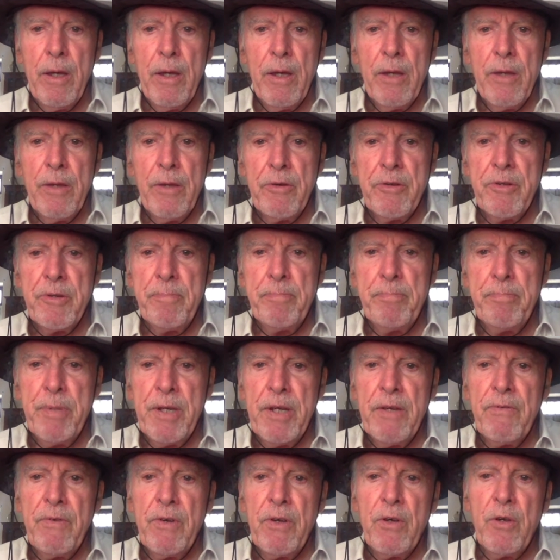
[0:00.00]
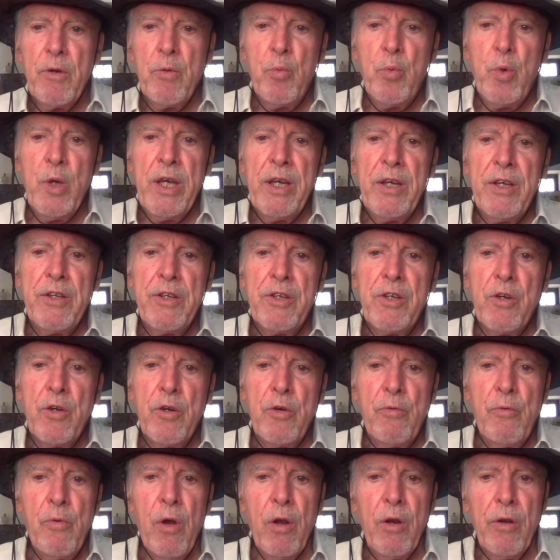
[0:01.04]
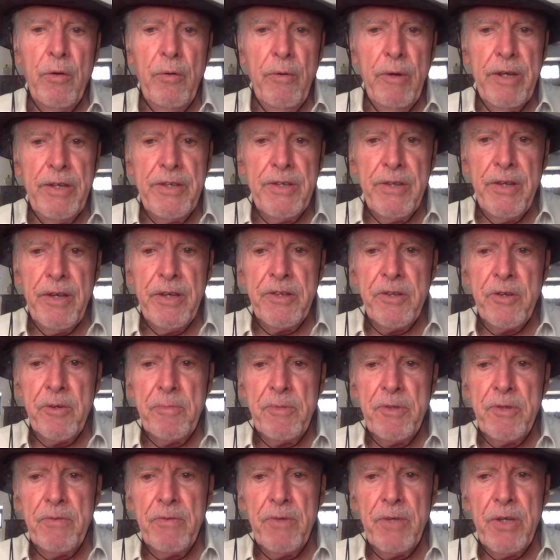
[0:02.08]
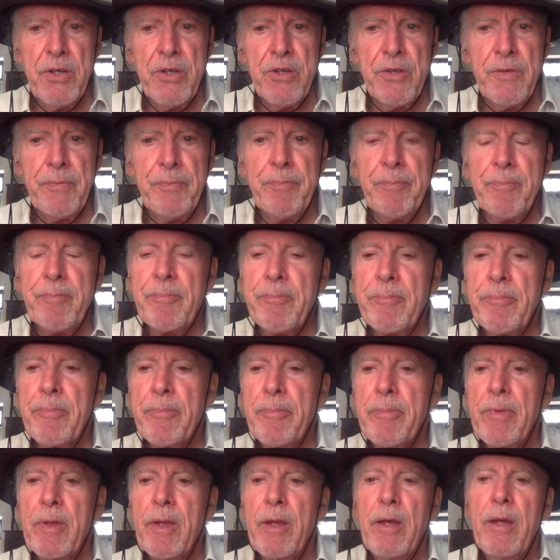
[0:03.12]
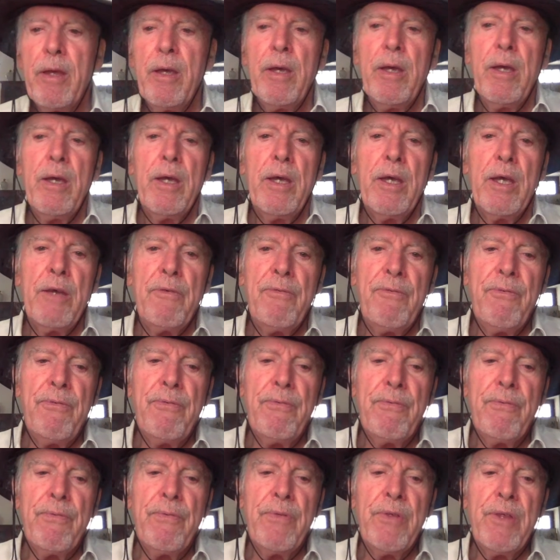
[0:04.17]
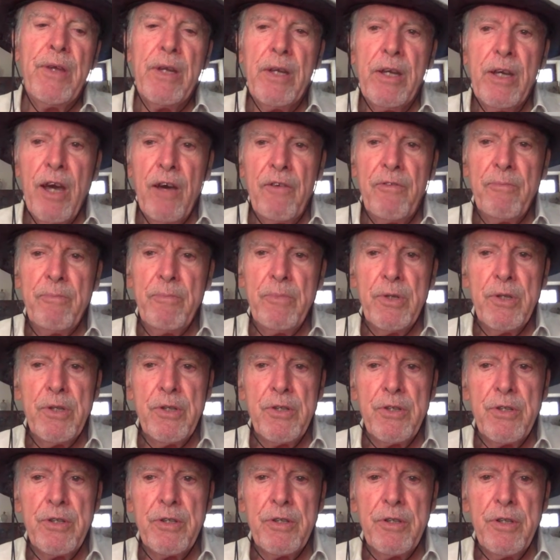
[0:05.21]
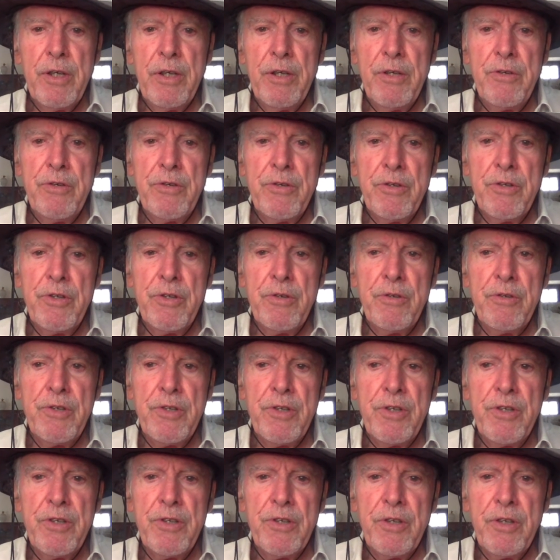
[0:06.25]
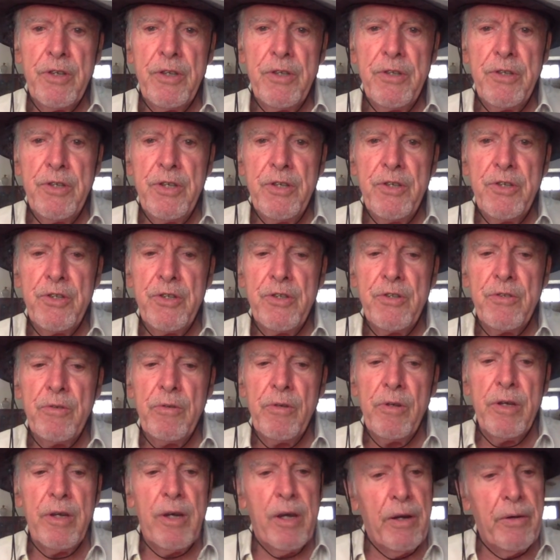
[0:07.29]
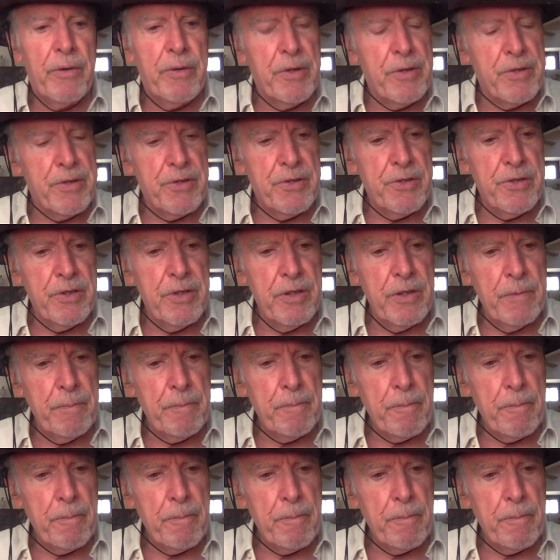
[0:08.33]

There is a bit of a weird corollary to that observation. If the government introduces a digital currency,